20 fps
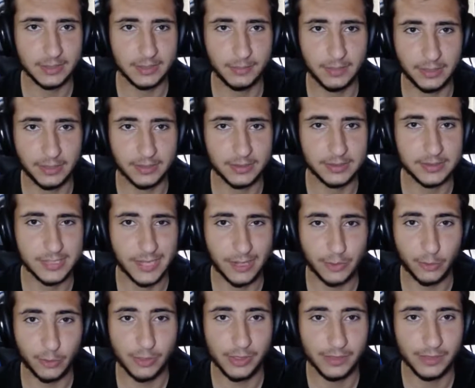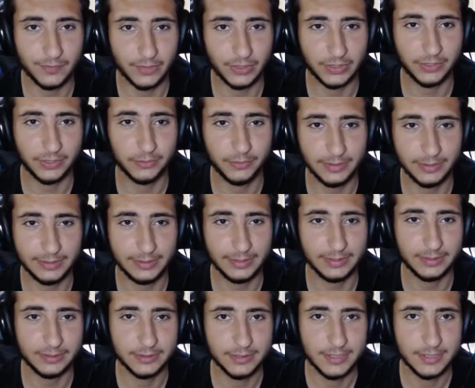because I don't think we're gonna really
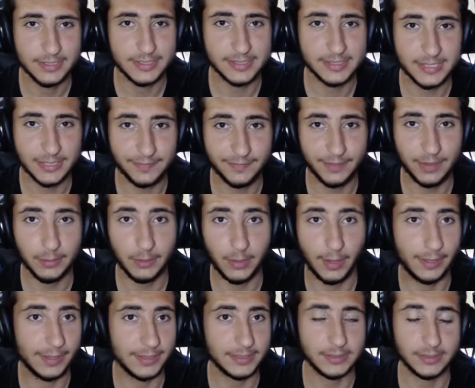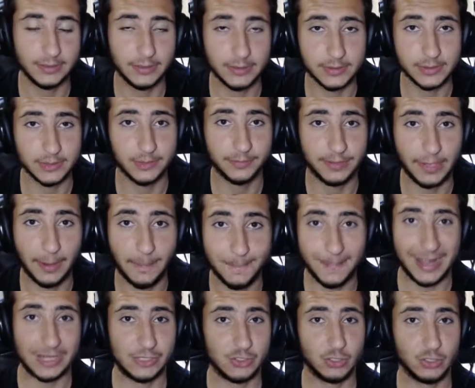stick with him unless he does something
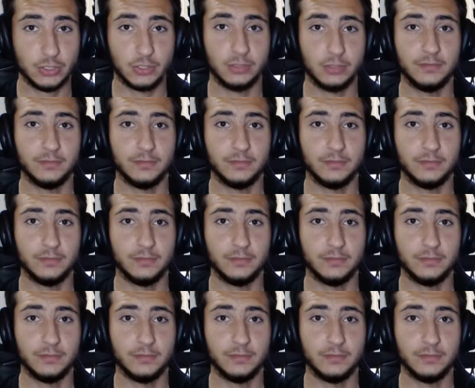magical.